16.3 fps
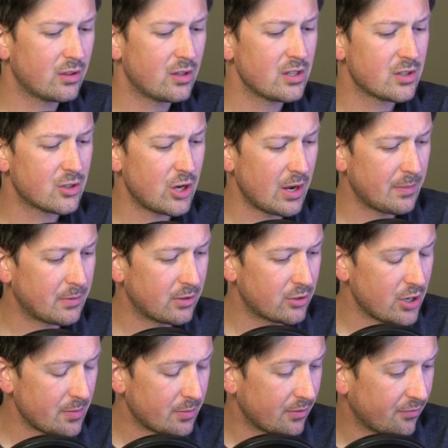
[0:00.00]
This chapter,
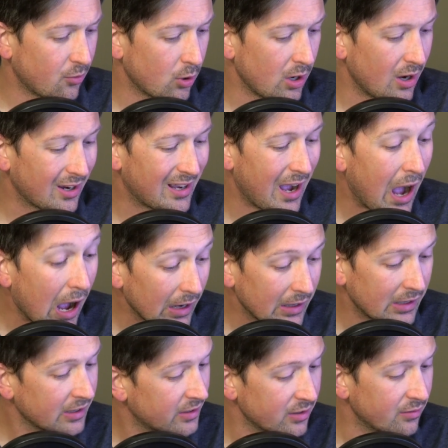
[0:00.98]
chapter 4, a
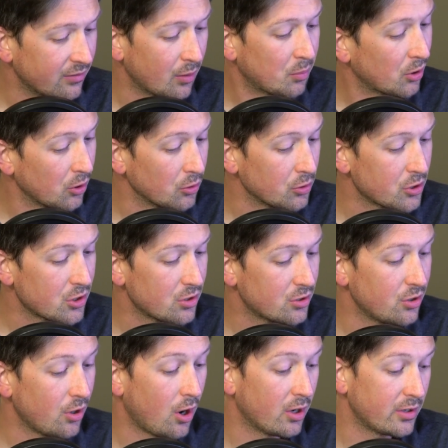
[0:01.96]
cognitive approach
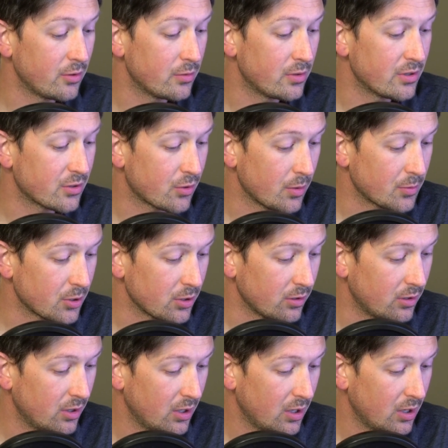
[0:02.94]
to audio
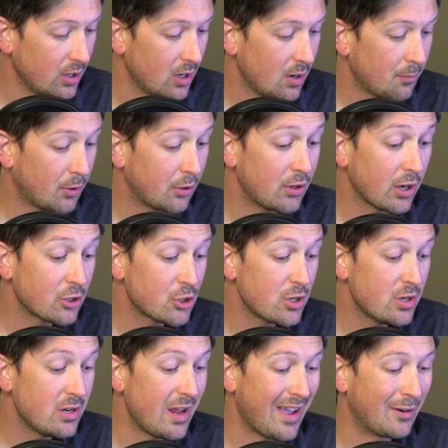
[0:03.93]
description,
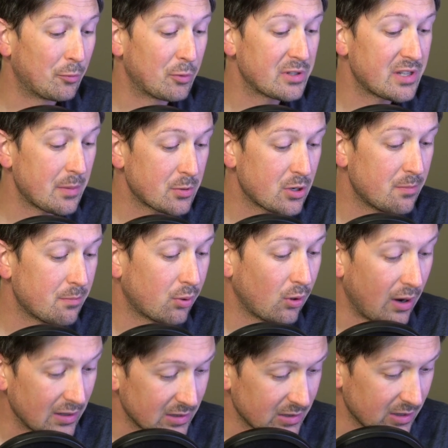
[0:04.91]
production and reception
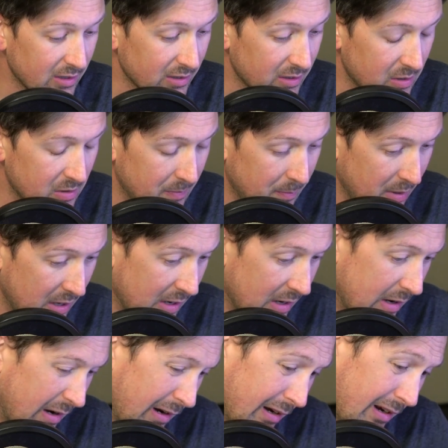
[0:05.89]
process
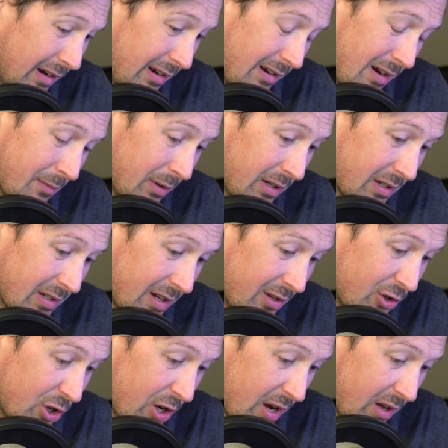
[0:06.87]
by, I'm going to say,
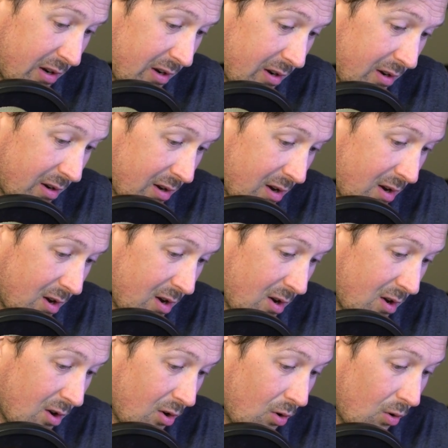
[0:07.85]
Jana
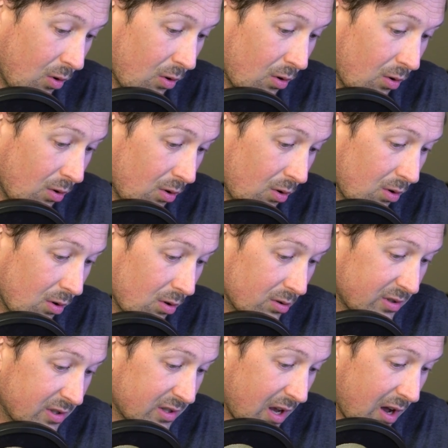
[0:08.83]

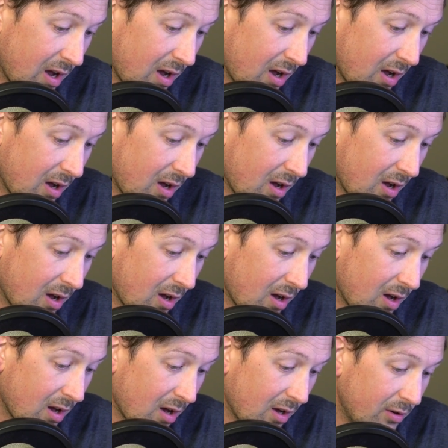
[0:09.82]

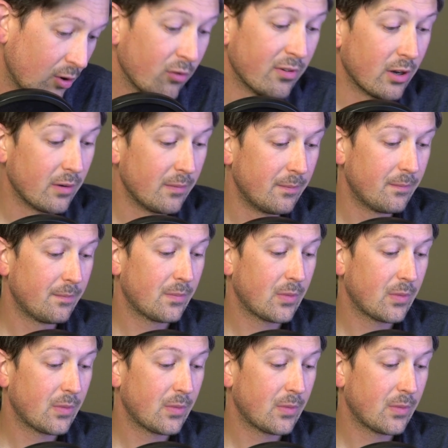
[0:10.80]
Holzanova.